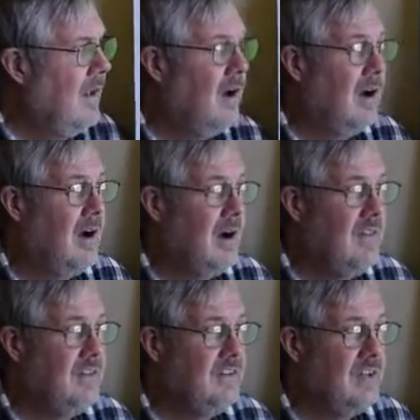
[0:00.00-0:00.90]
I
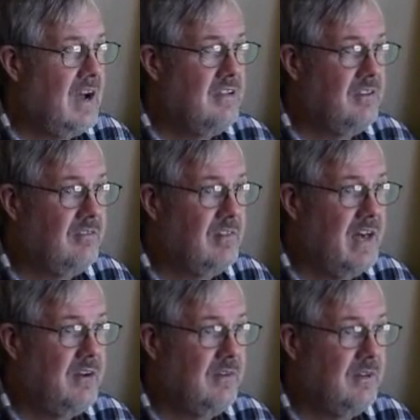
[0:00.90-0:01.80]
think size of
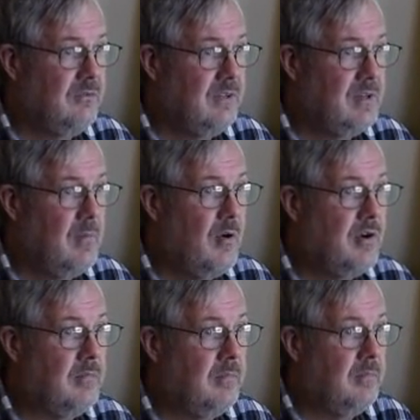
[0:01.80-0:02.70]
lettering is real
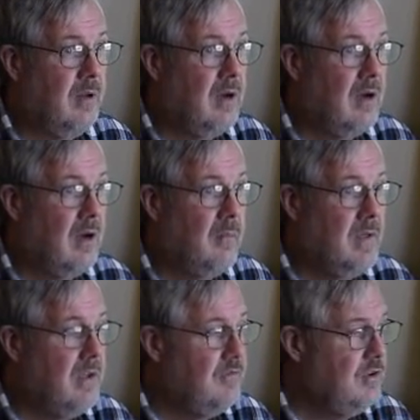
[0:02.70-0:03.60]
important.
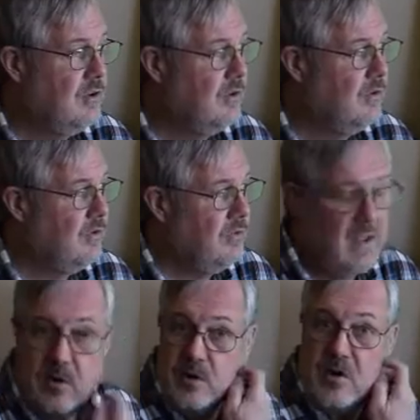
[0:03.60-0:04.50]
If you
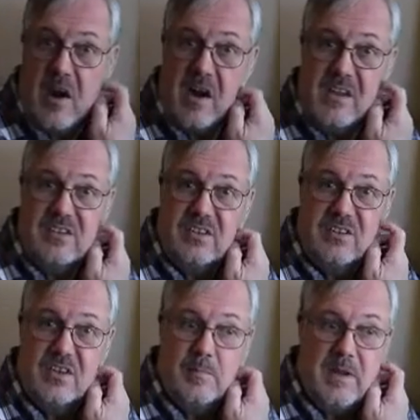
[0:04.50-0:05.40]
think who your audience is
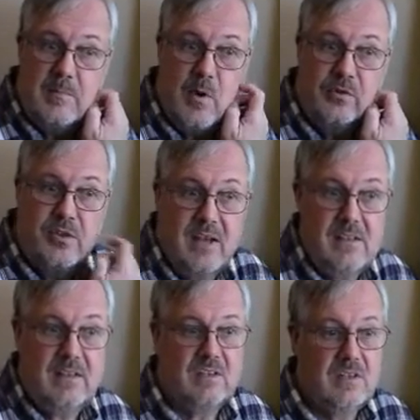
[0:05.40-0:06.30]
going to be, most
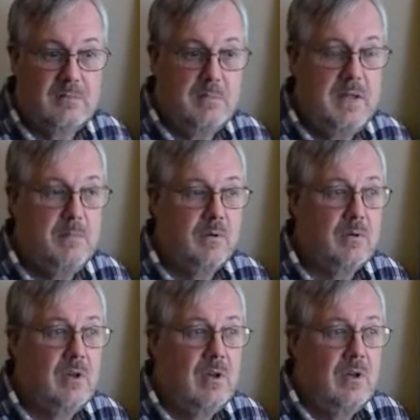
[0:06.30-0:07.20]
likely it's going to be
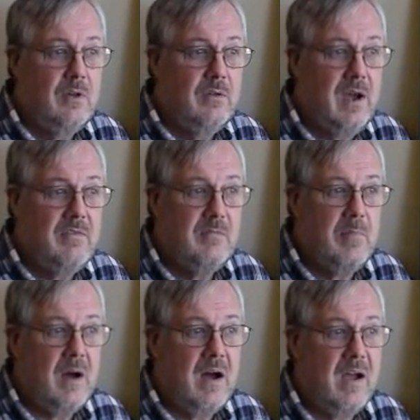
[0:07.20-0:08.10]
people driving
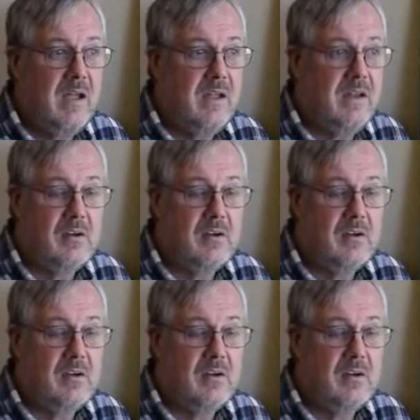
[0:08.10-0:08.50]
by in a